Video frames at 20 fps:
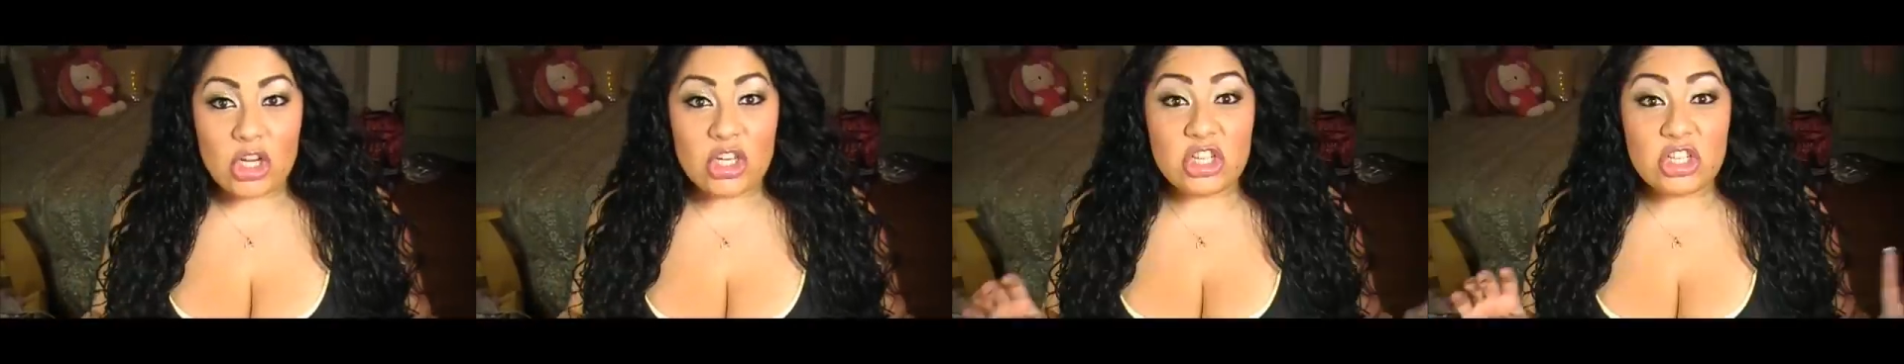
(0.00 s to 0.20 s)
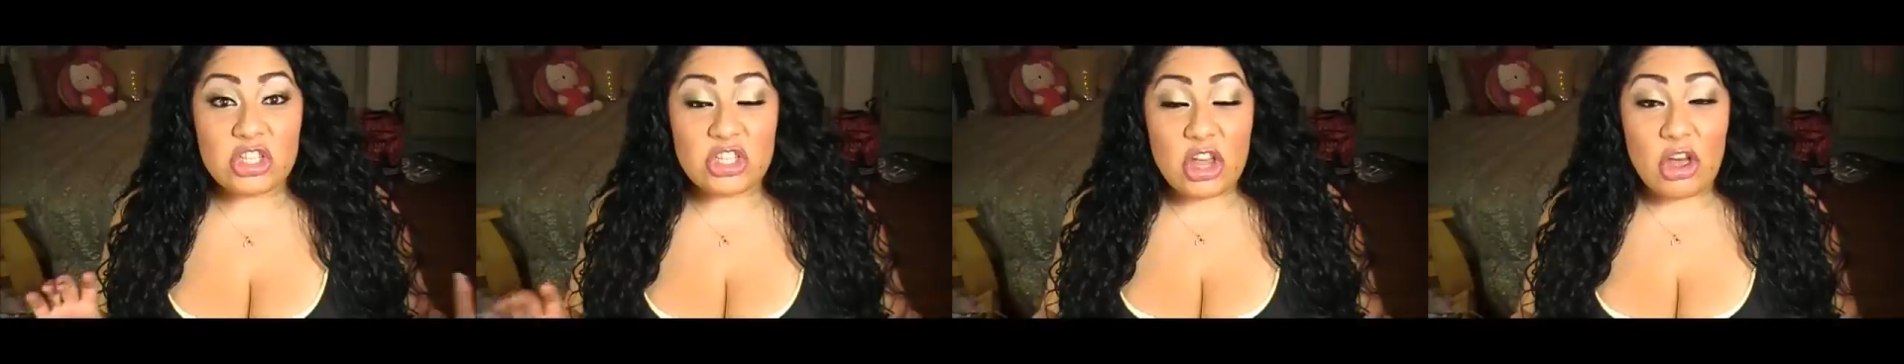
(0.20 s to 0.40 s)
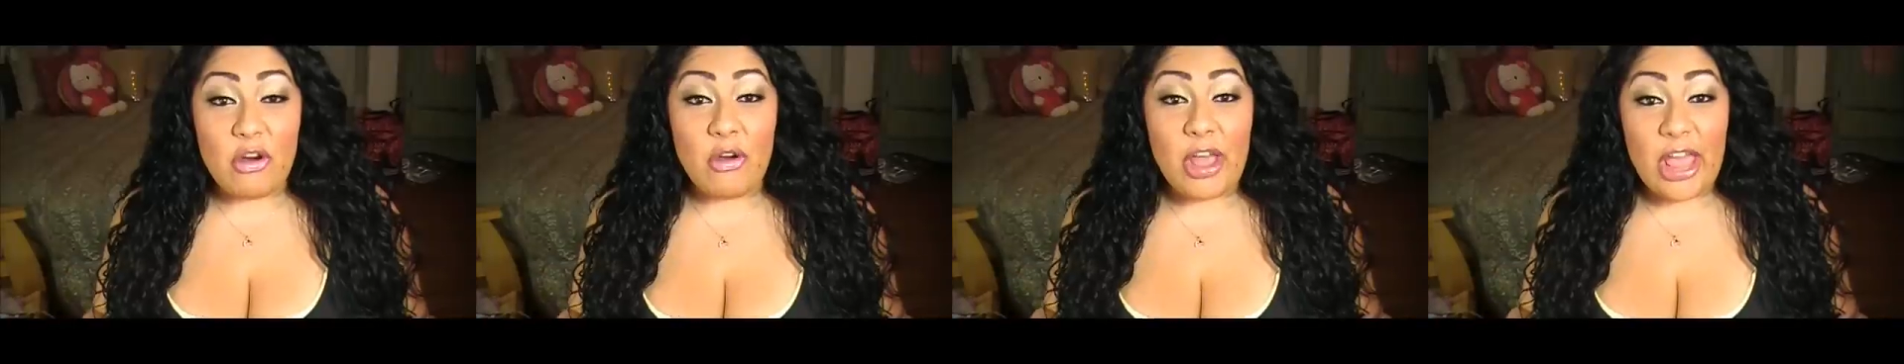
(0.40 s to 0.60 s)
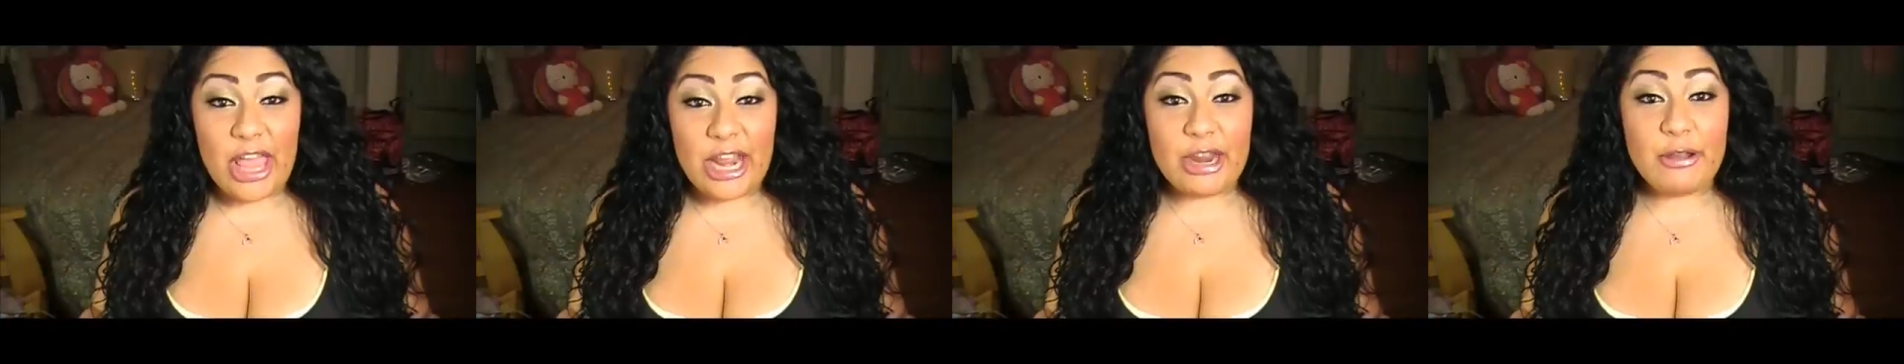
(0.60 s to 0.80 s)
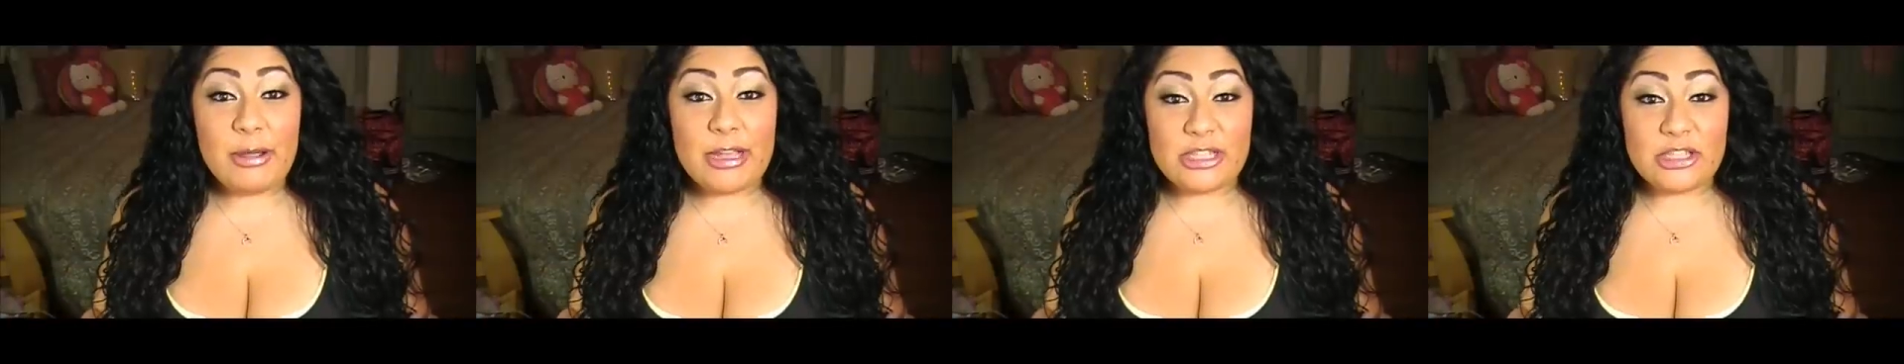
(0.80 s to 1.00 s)
So
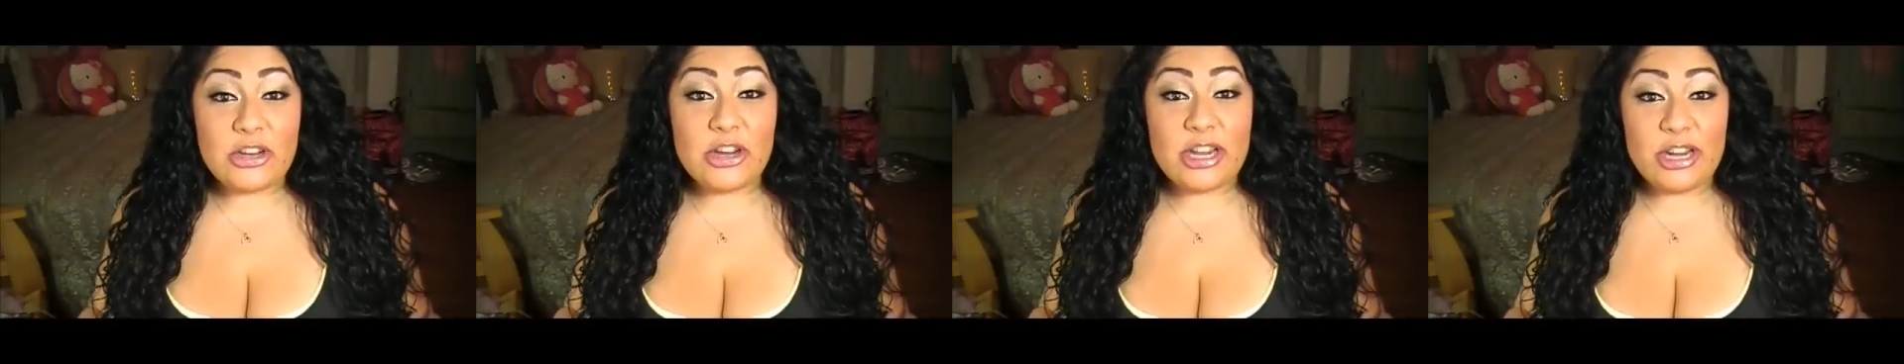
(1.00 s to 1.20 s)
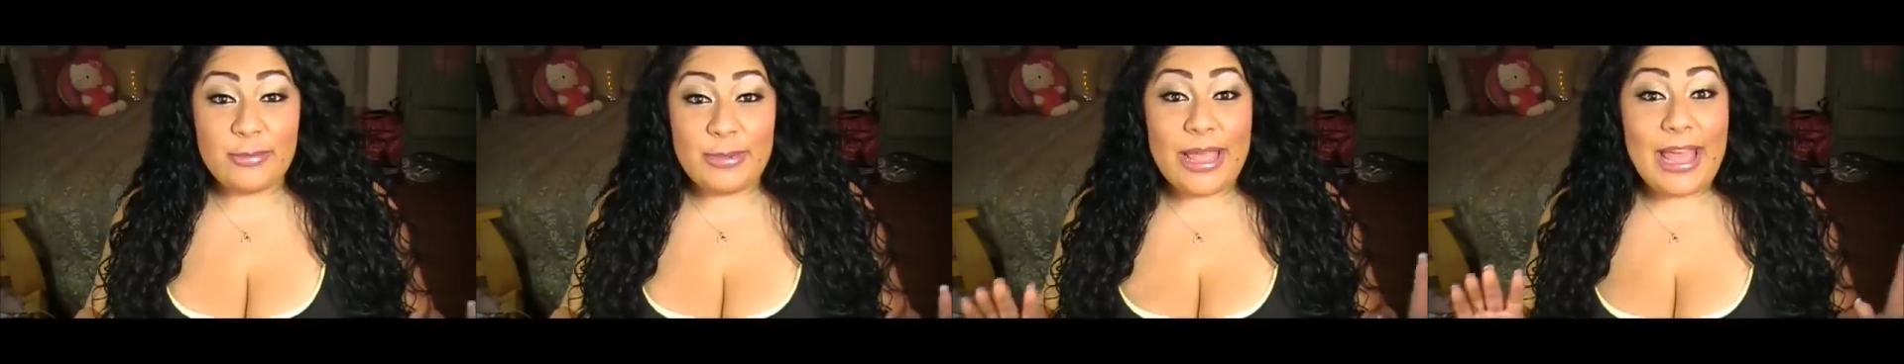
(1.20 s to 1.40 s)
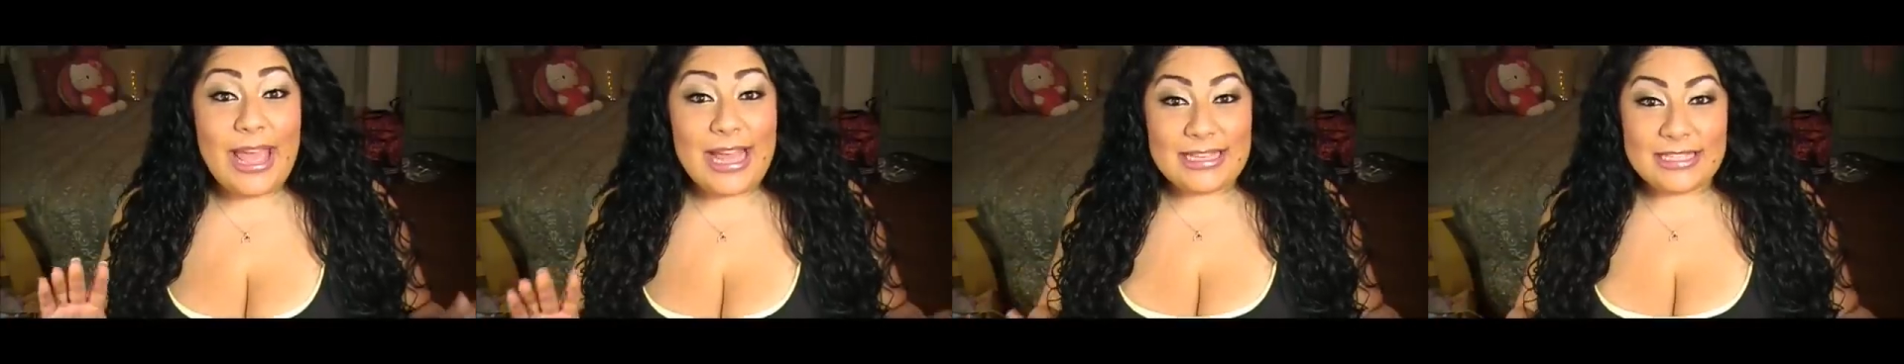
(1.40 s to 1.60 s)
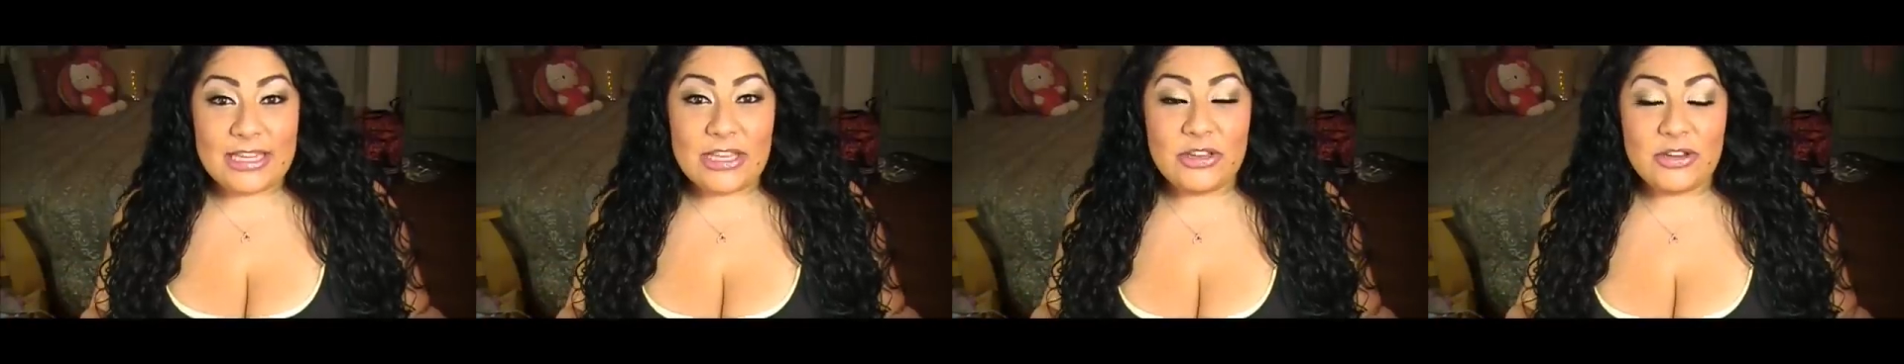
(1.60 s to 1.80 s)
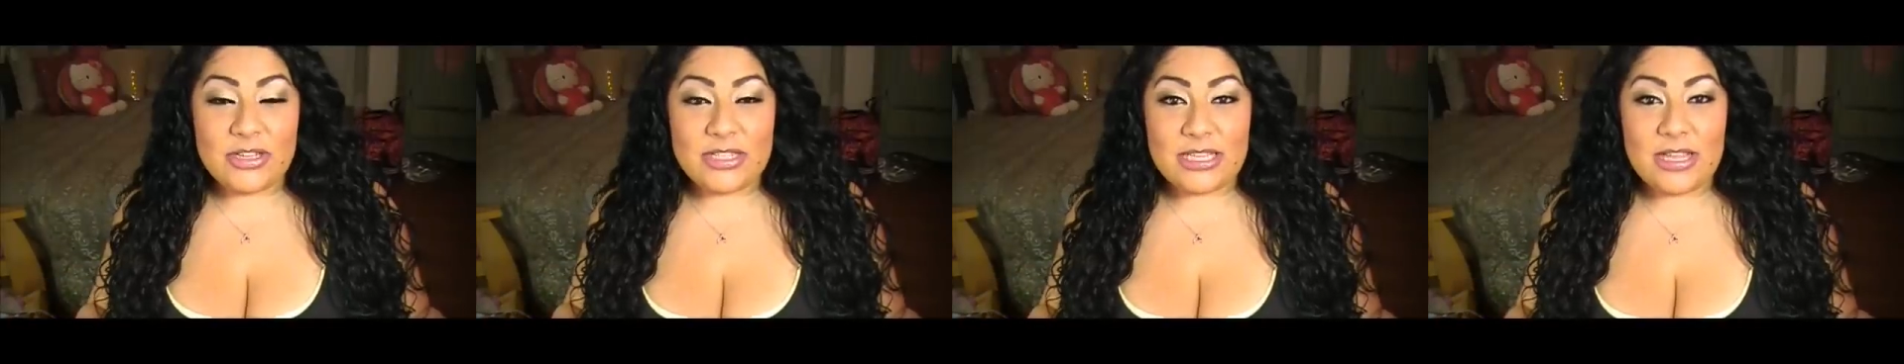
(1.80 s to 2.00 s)
anyways, you're gonna be
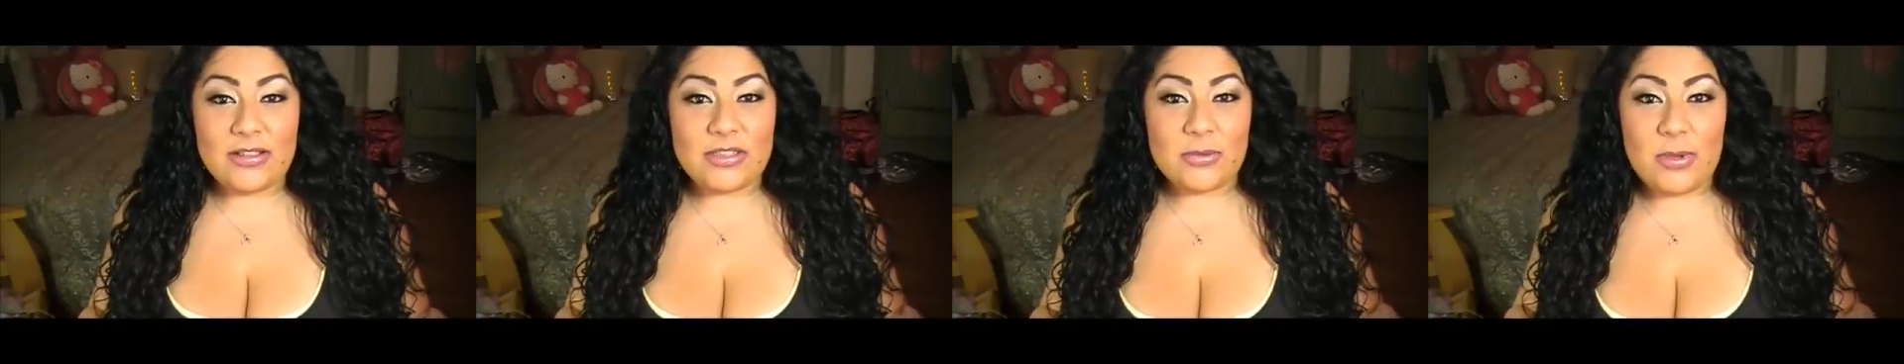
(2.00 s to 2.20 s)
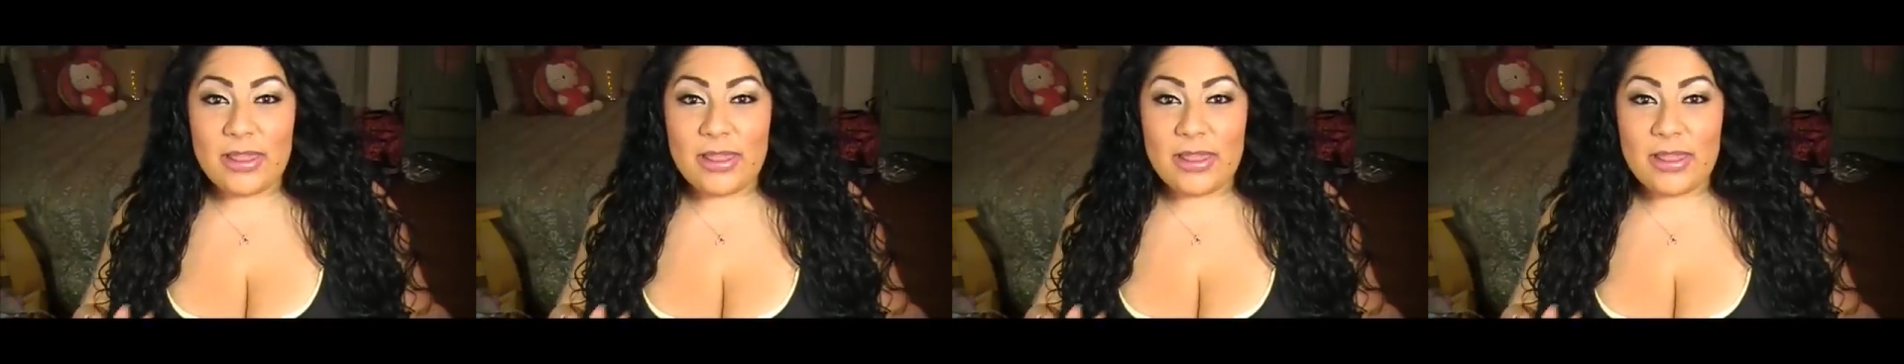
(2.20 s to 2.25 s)
asking yourselves